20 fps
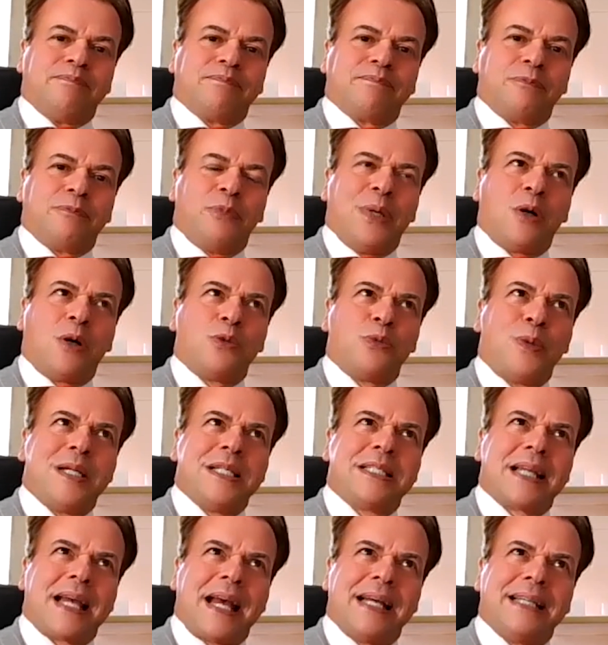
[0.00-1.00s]
we
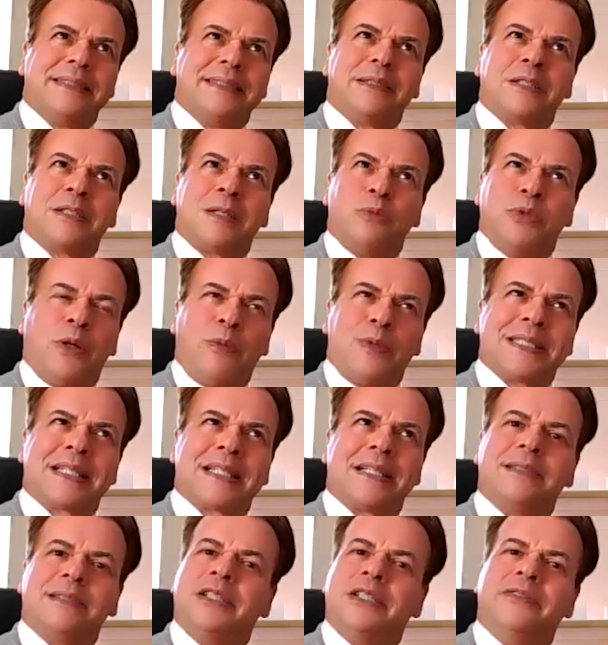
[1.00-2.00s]

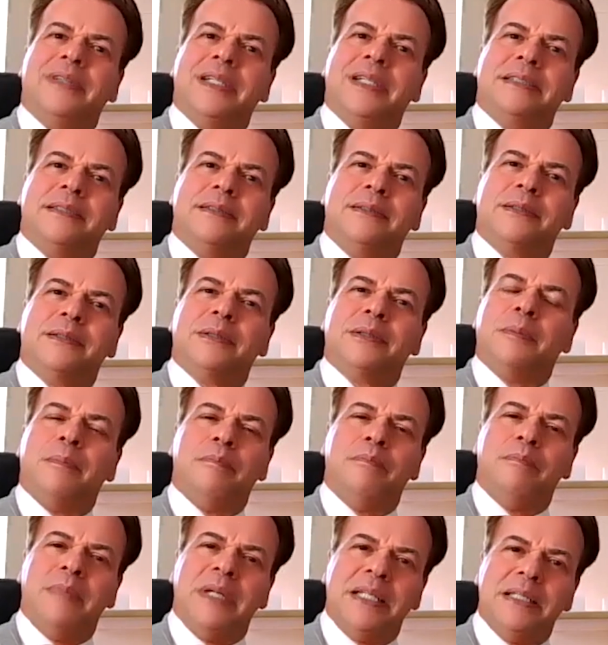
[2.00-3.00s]
always cultivated
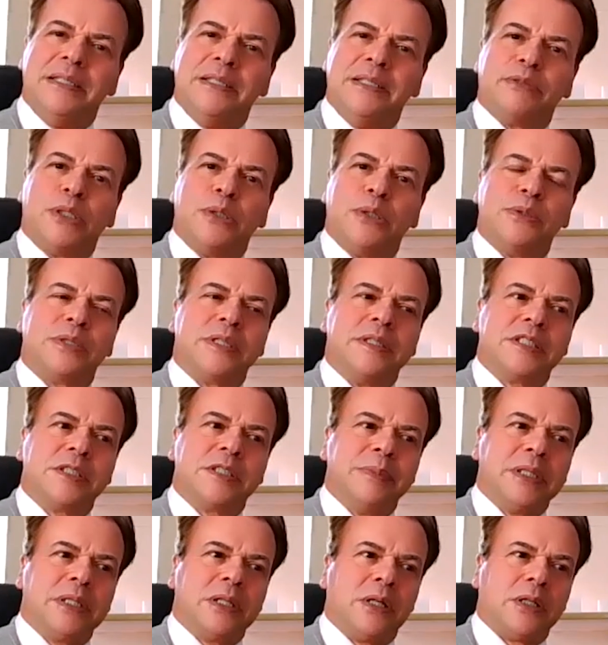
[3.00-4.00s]
many
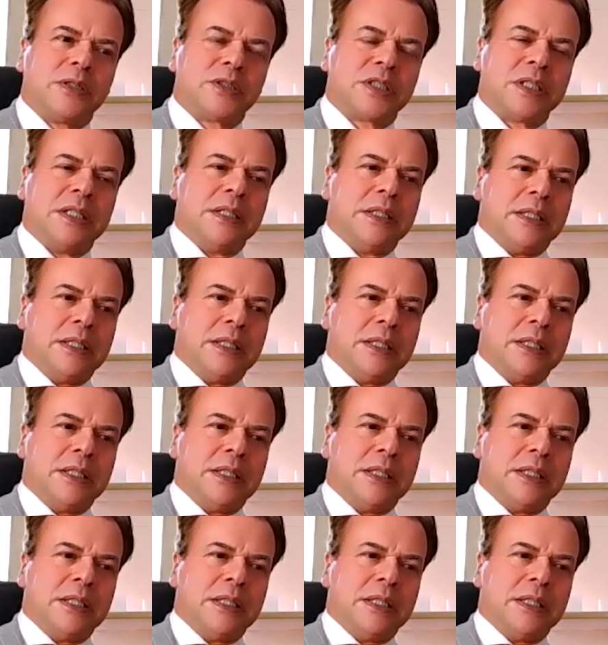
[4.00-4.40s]
roses because